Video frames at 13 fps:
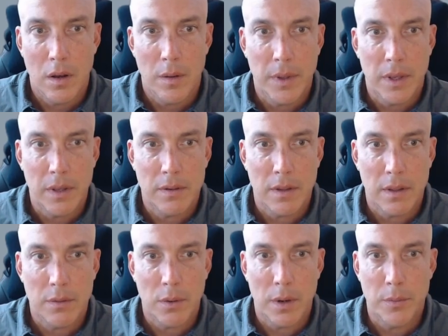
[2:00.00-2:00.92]
Because that's
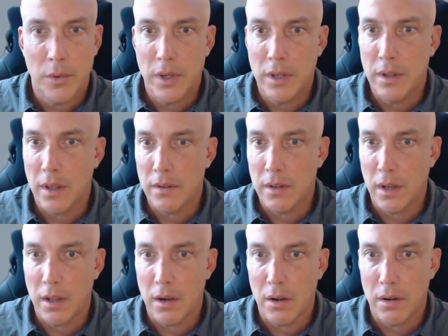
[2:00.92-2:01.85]
what I'm retesting
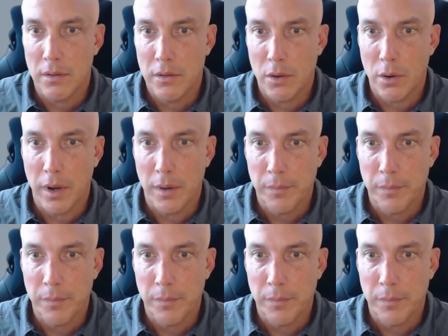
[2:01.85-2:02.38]
it on. Sorry.